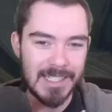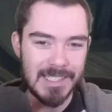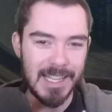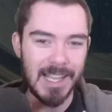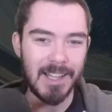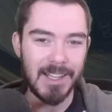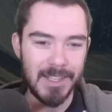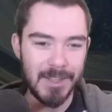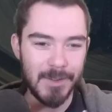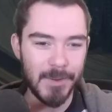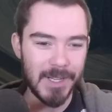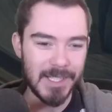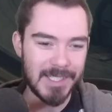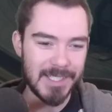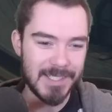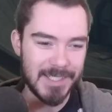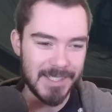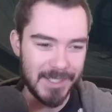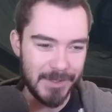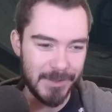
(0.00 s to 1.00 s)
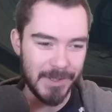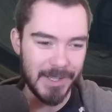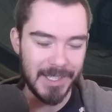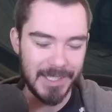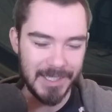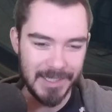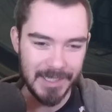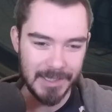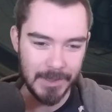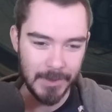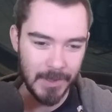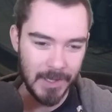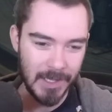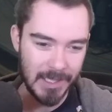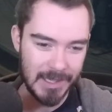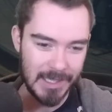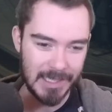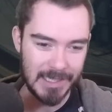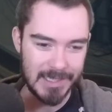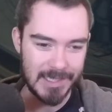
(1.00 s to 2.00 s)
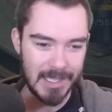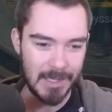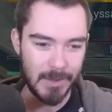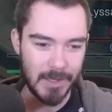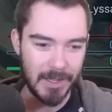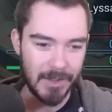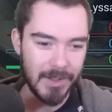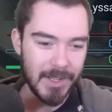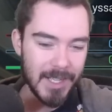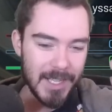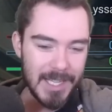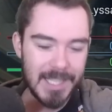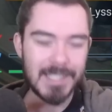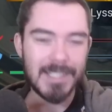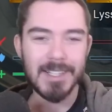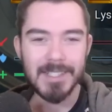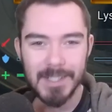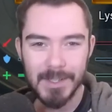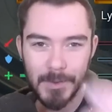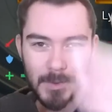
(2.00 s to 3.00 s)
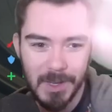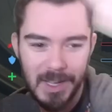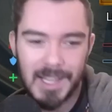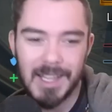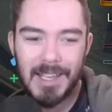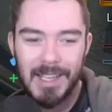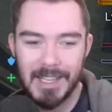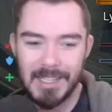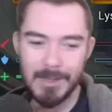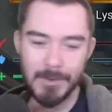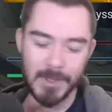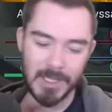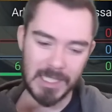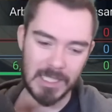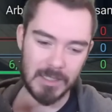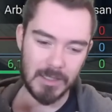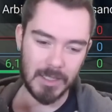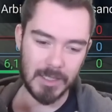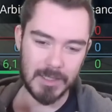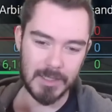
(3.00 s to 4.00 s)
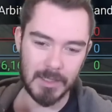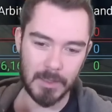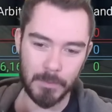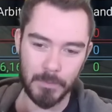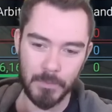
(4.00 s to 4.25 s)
tell you what to do and you did the wrong things. There we go. He does it right and he one shots them.